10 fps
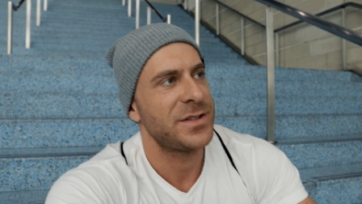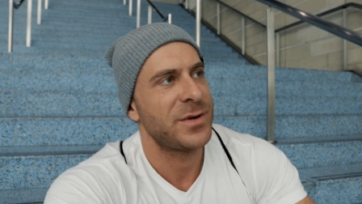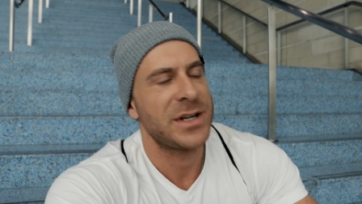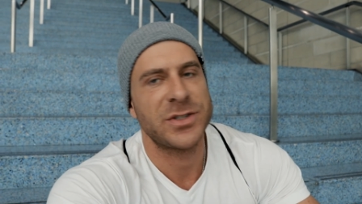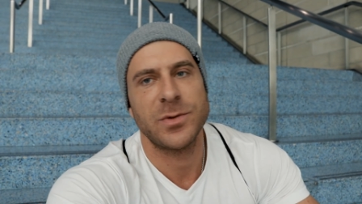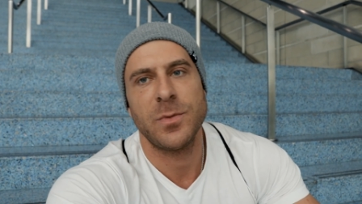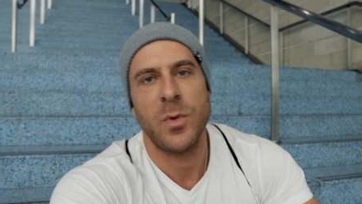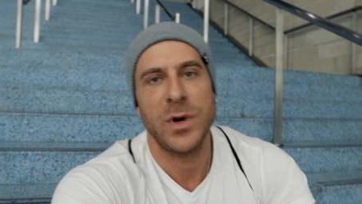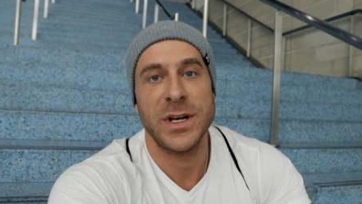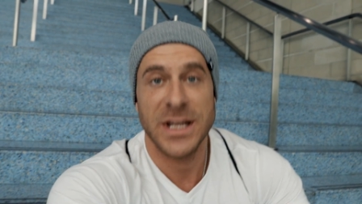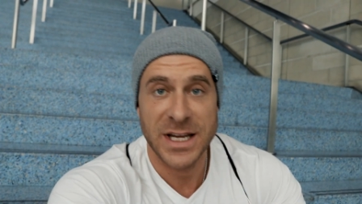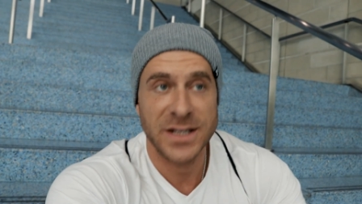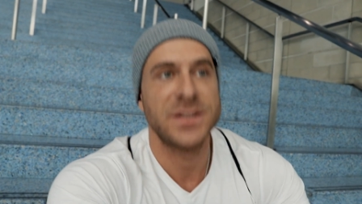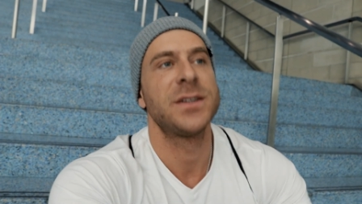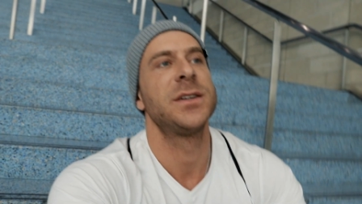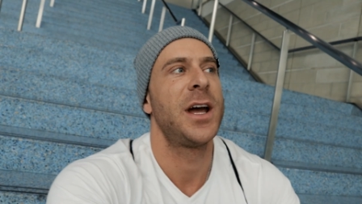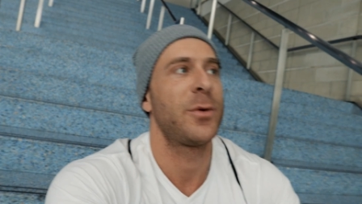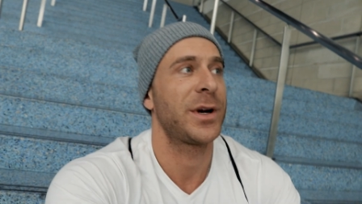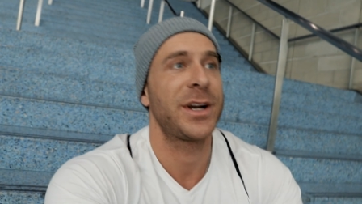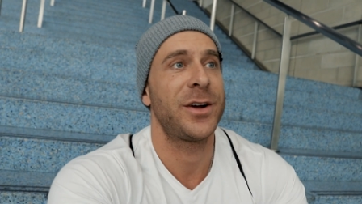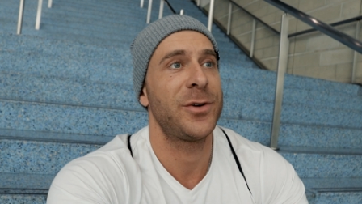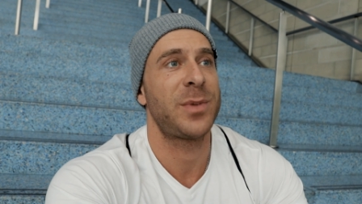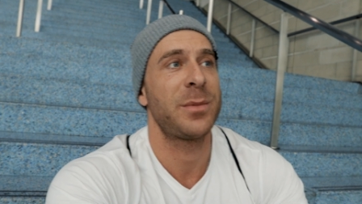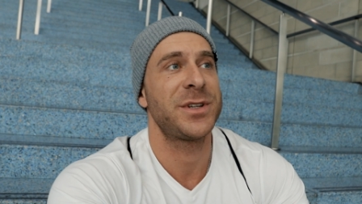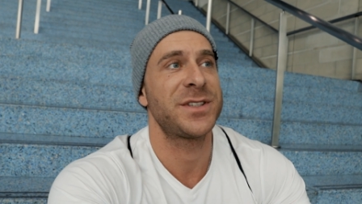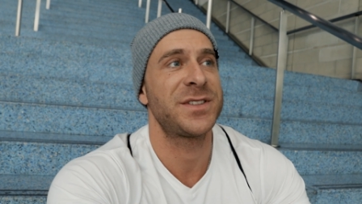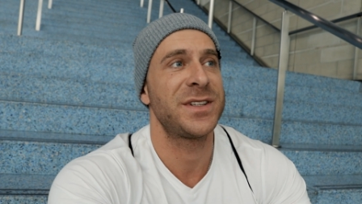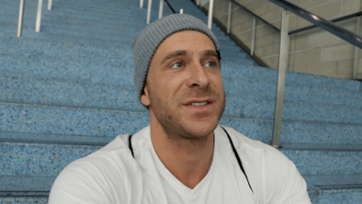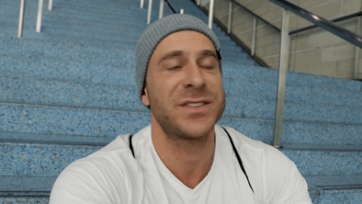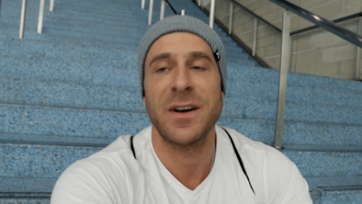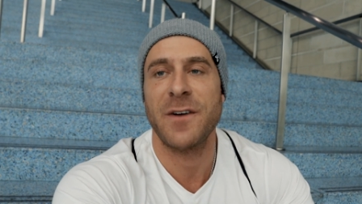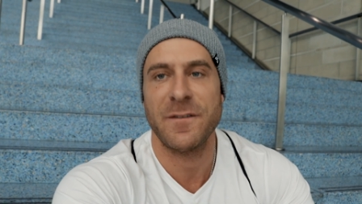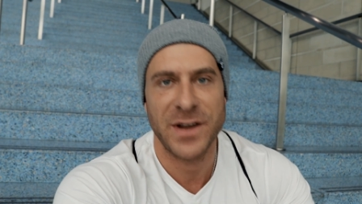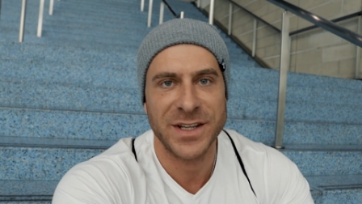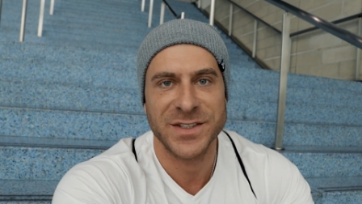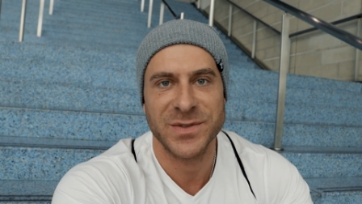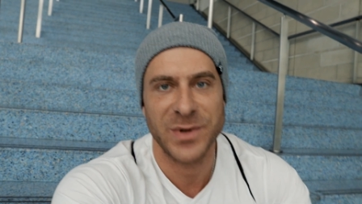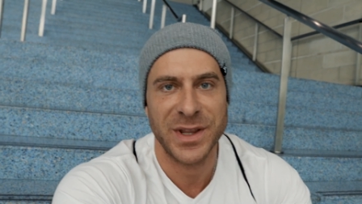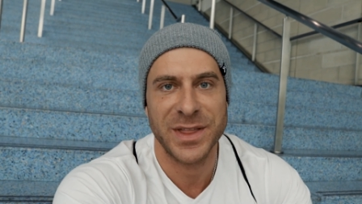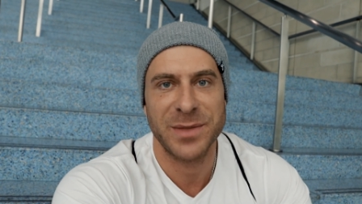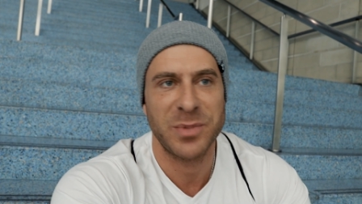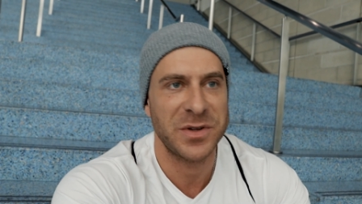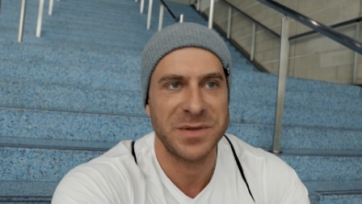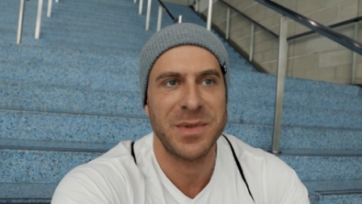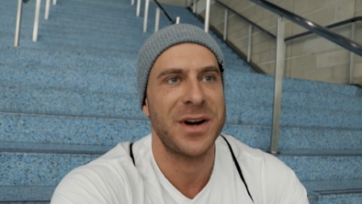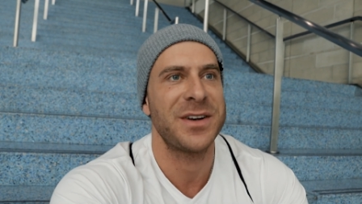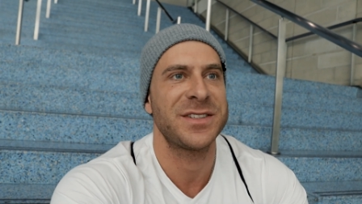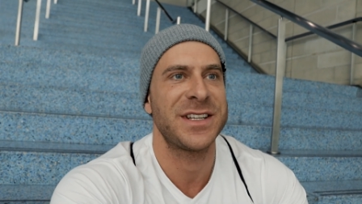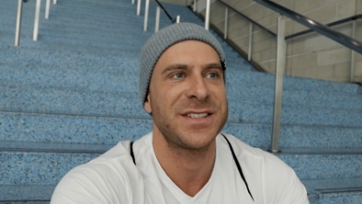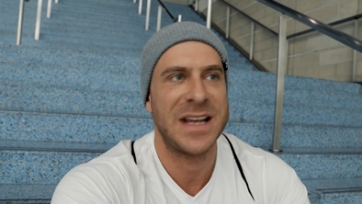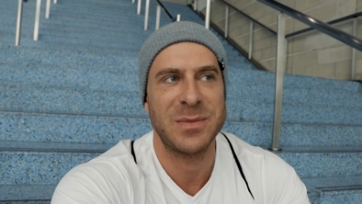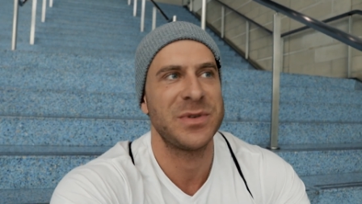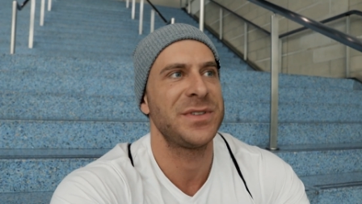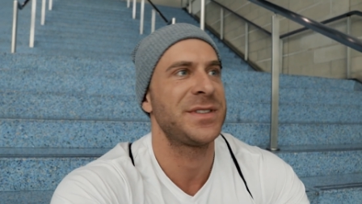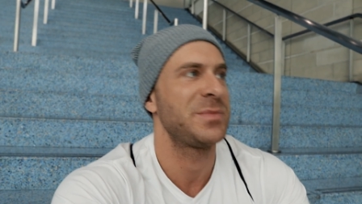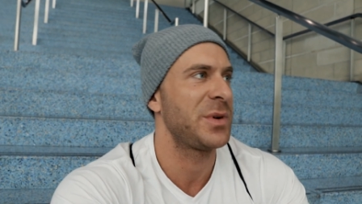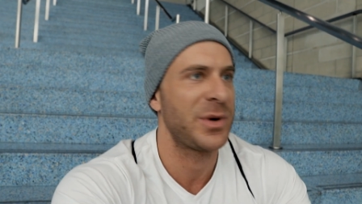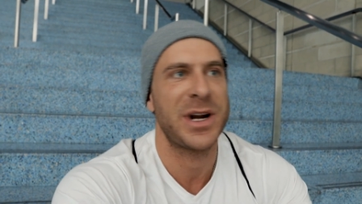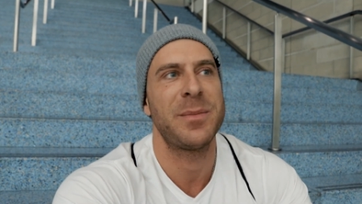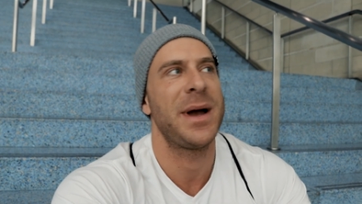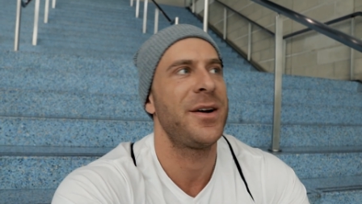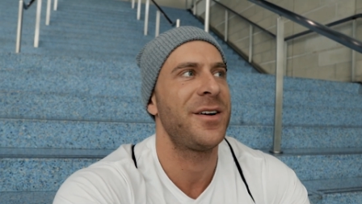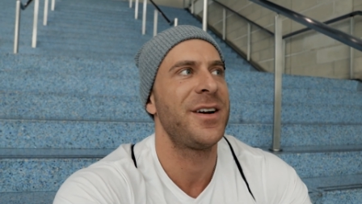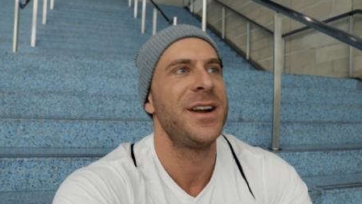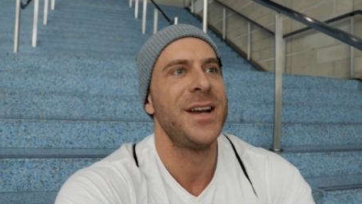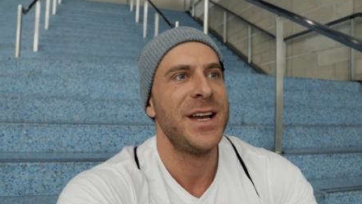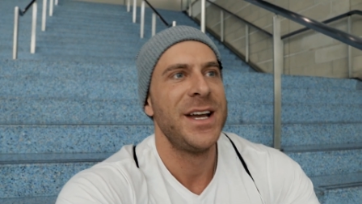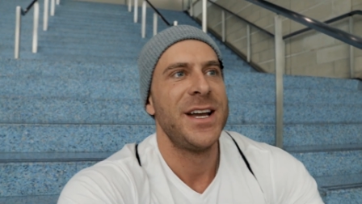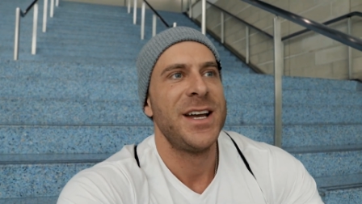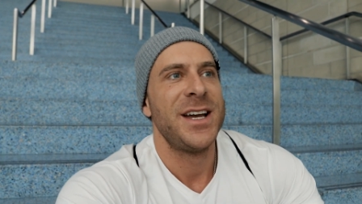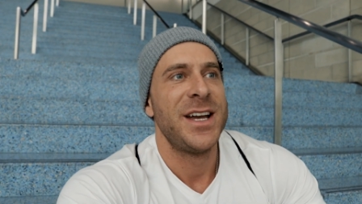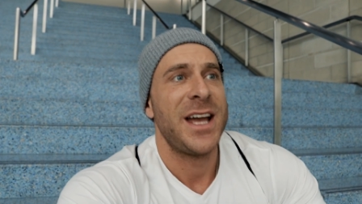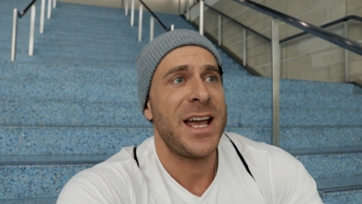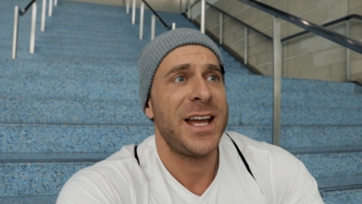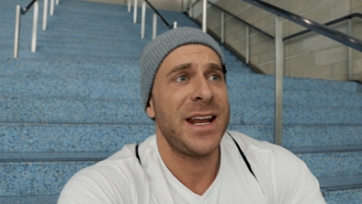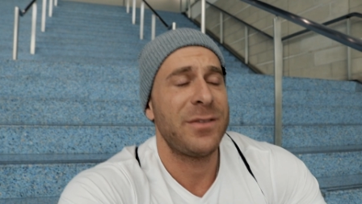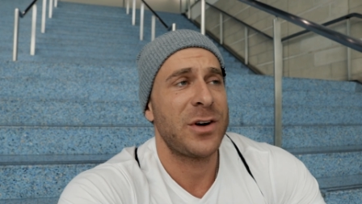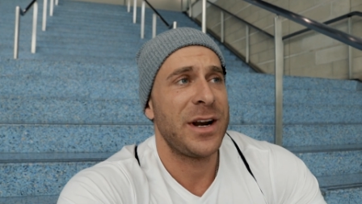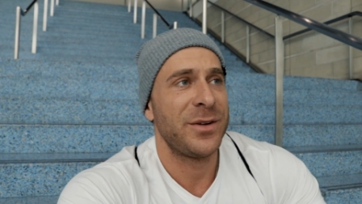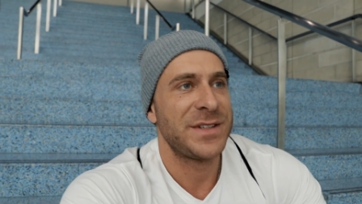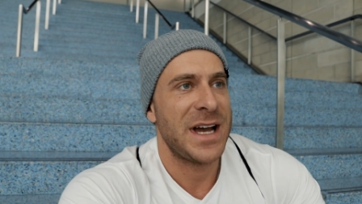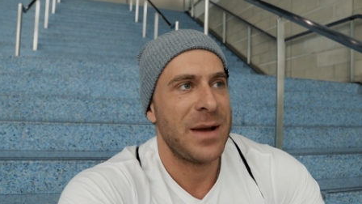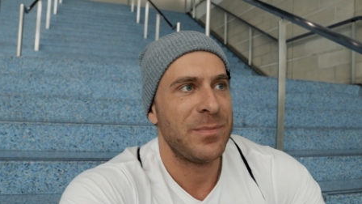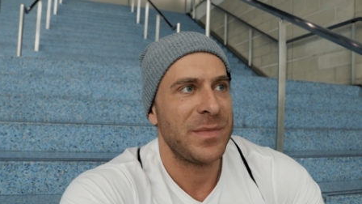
using the restroom, we need to eat, and we're gonna go probably just stuff our face with protein bars and samples and pre-workout powder and have a grand old time.